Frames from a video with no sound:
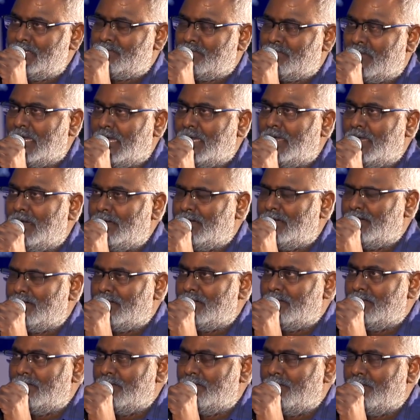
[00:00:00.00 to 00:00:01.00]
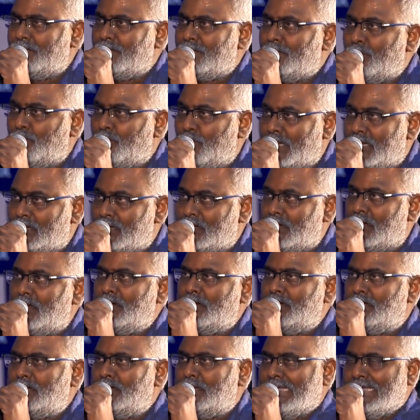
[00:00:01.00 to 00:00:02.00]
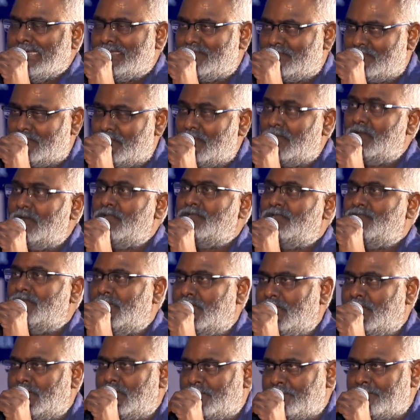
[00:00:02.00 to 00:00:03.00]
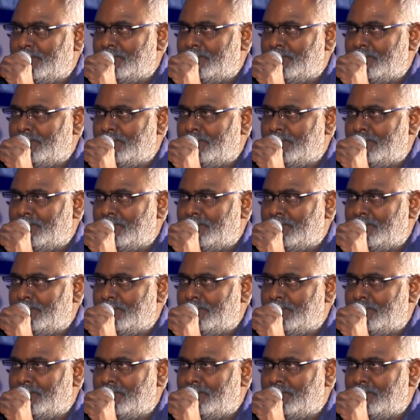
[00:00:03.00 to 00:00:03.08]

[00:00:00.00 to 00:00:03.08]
is right, why can't astrology